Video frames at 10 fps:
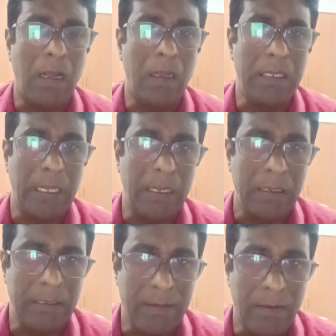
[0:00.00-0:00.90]

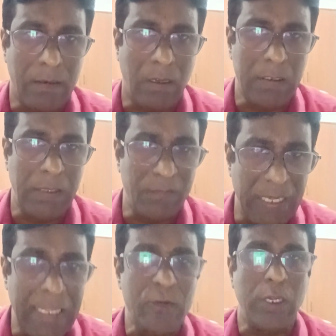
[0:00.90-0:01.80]
and the Khadi
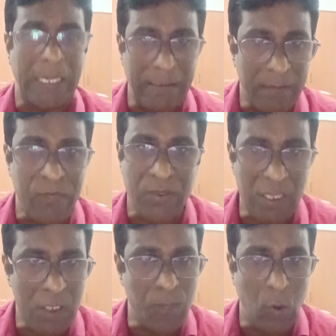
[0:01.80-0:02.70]
Village and
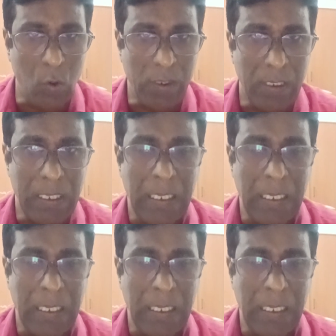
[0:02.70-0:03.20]
Industries Board,